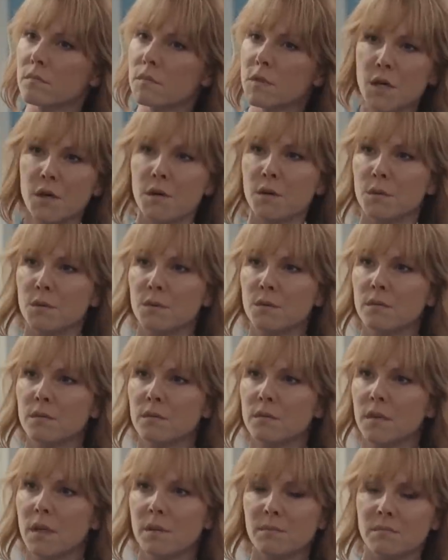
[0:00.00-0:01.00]
To
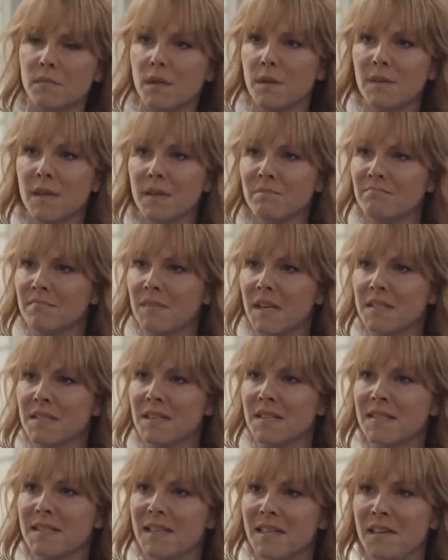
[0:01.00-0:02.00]
who? I'm the
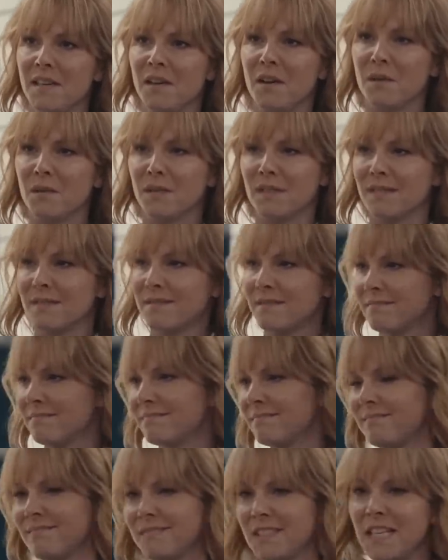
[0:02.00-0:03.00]
acting CEO, and
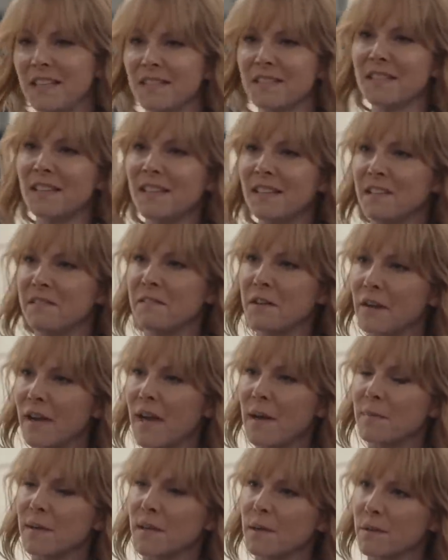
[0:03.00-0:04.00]
Janet's clearly very
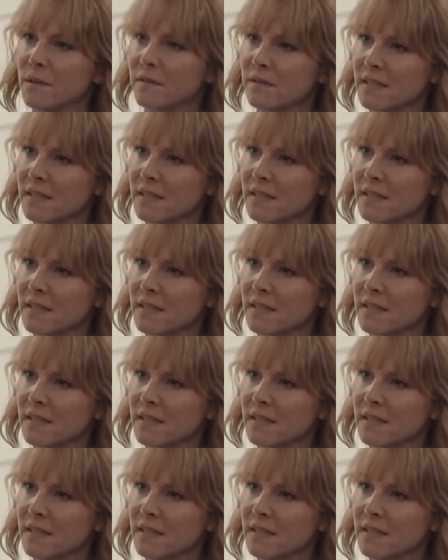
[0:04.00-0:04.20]
happy that we